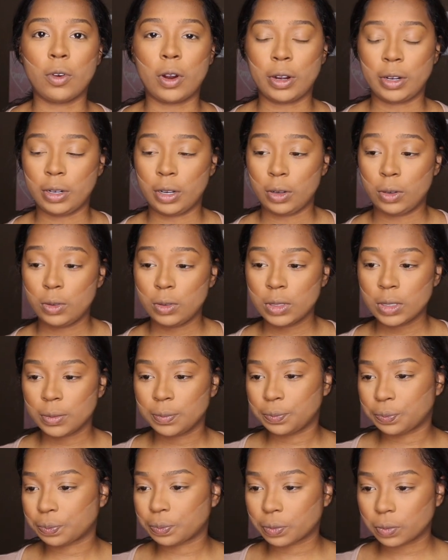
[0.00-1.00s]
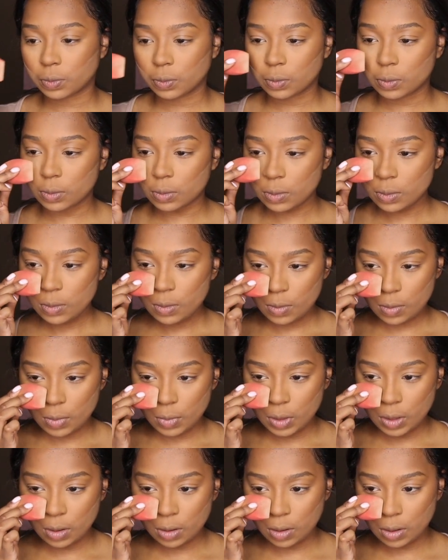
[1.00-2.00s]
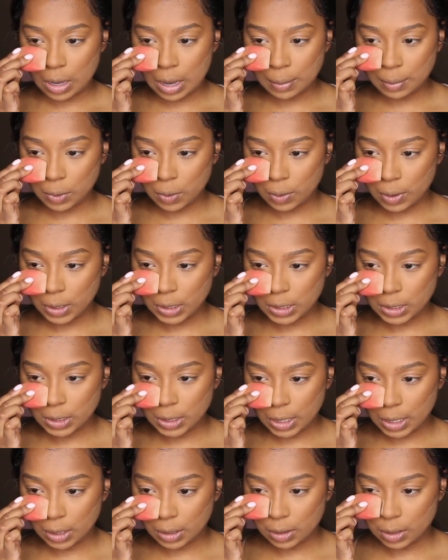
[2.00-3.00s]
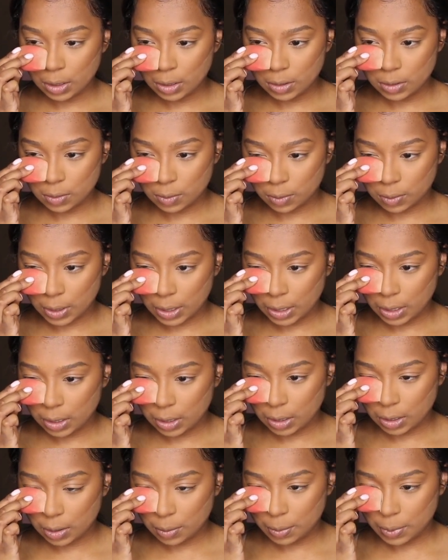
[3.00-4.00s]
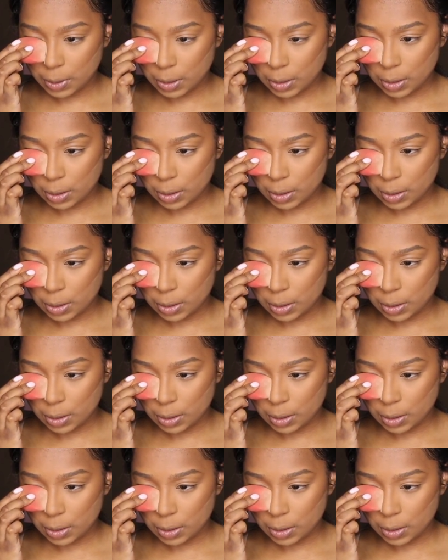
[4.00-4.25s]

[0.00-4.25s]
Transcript: for our nose. I'm going to take this right up